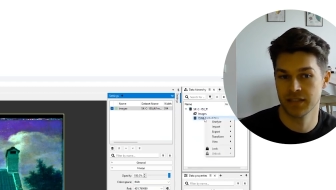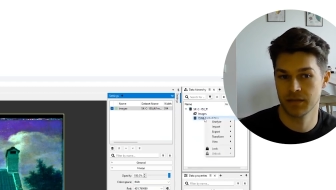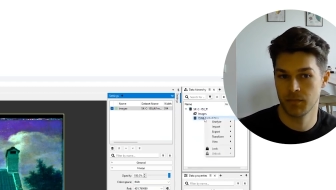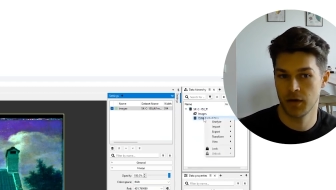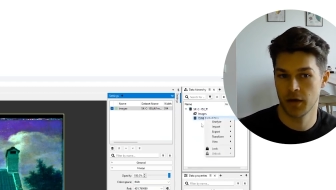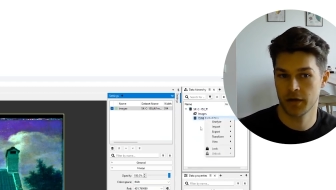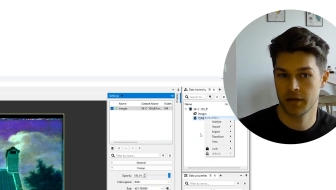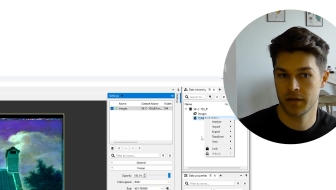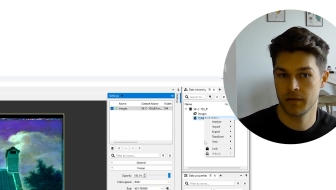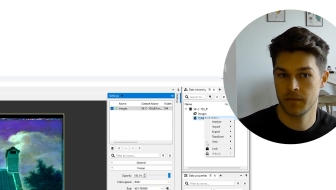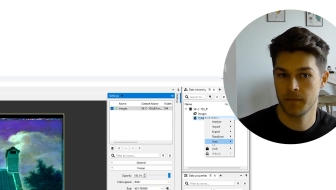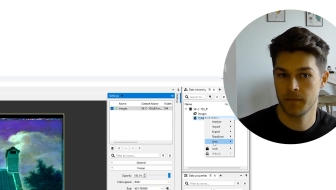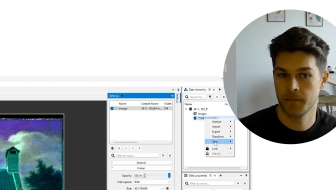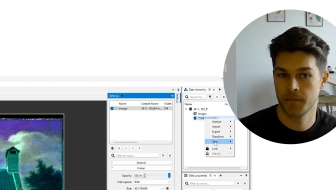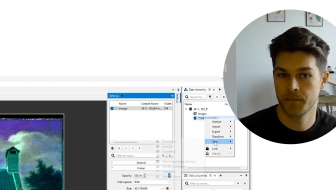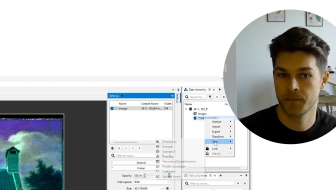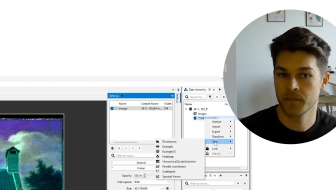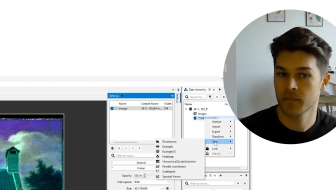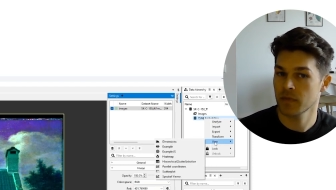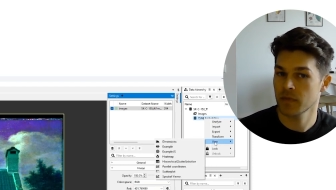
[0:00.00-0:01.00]
plugin.
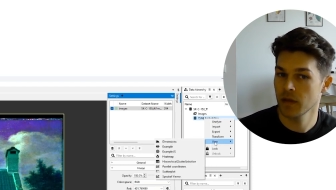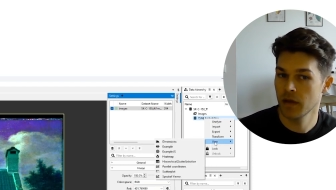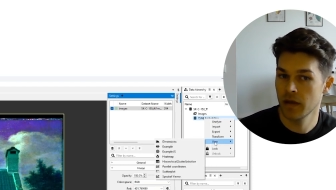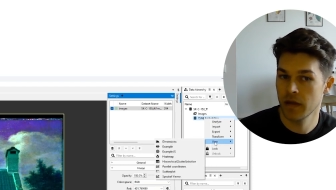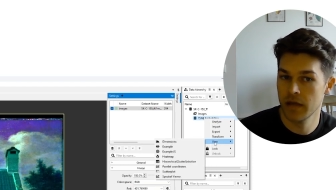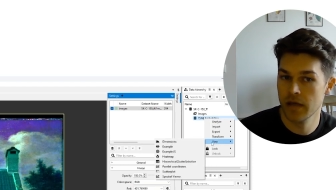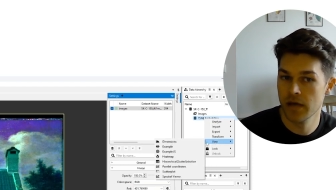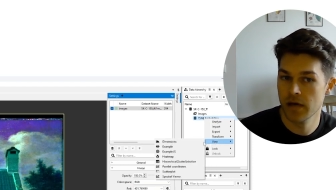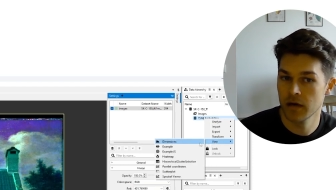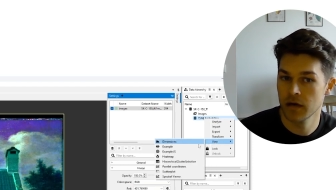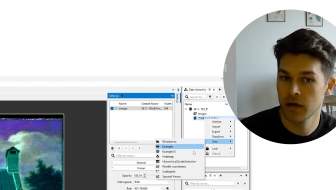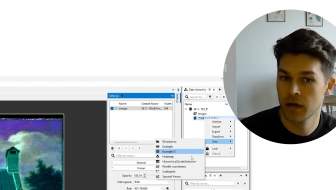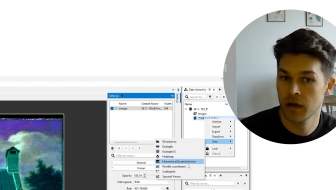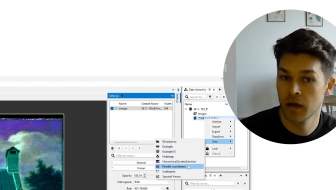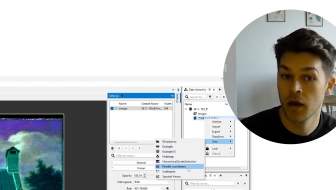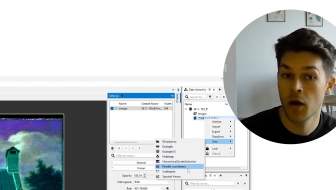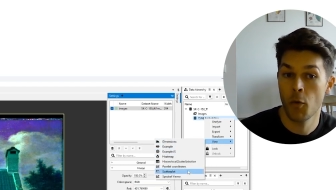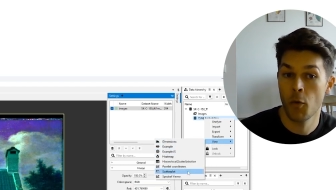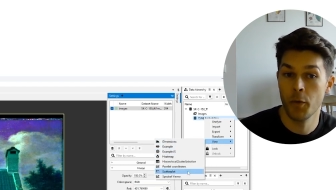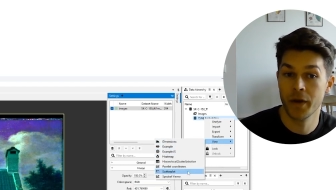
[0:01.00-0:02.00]
Here, we